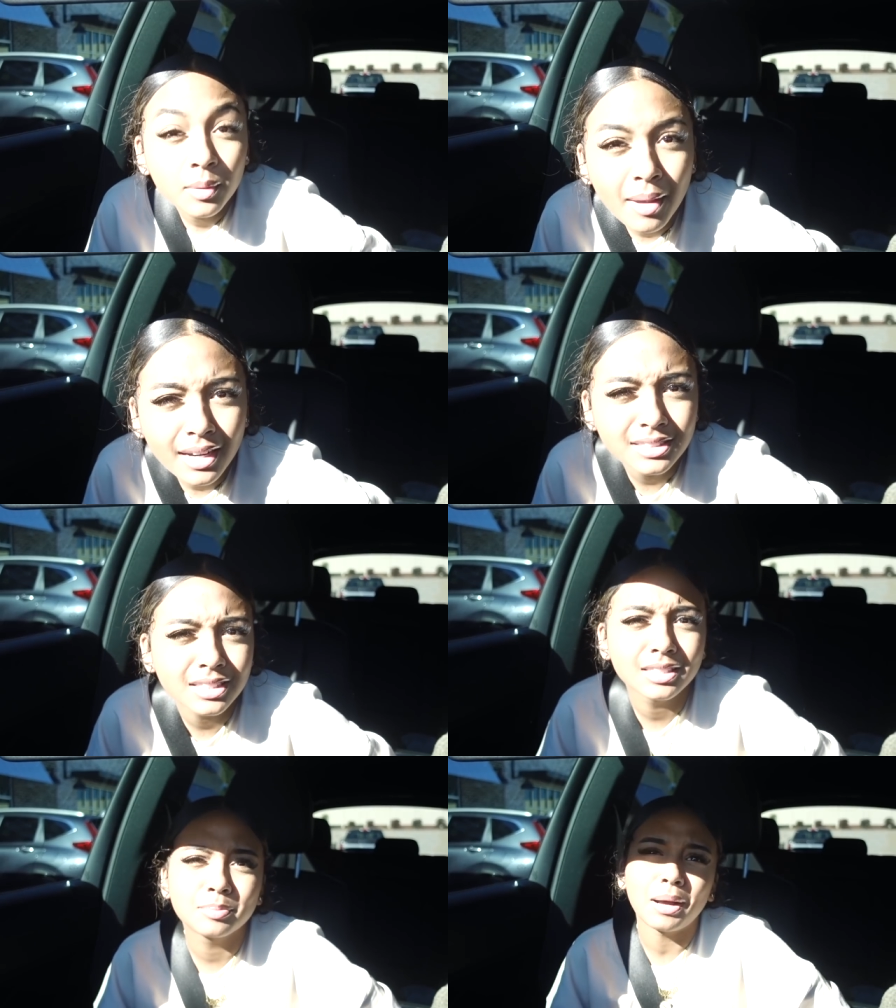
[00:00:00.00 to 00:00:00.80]
We made it to
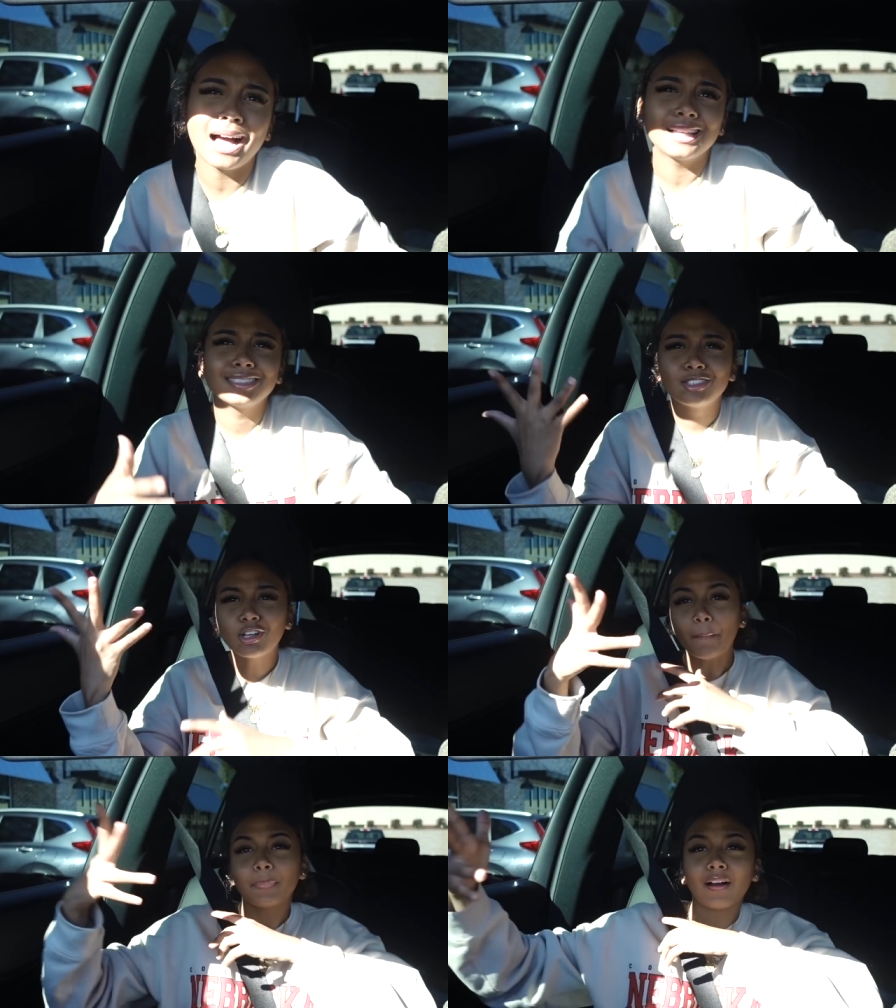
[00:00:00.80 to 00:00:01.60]
the spot, the
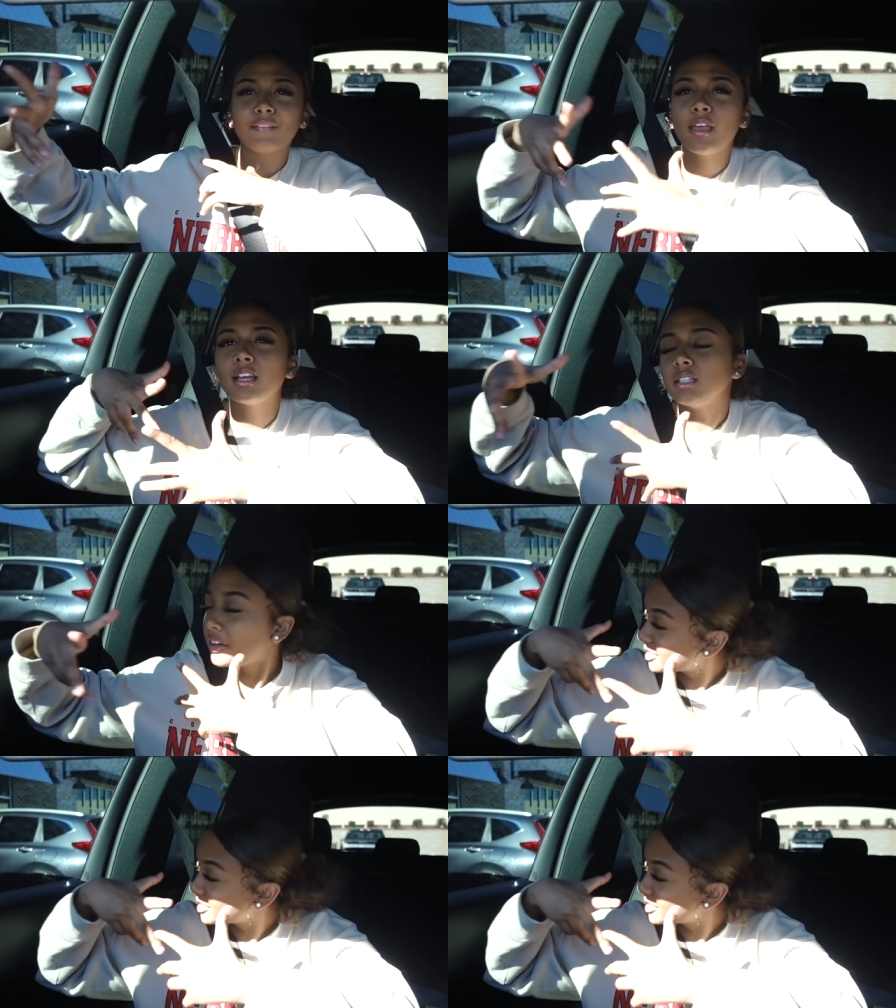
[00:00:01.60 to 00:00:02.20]
drop-off, handoff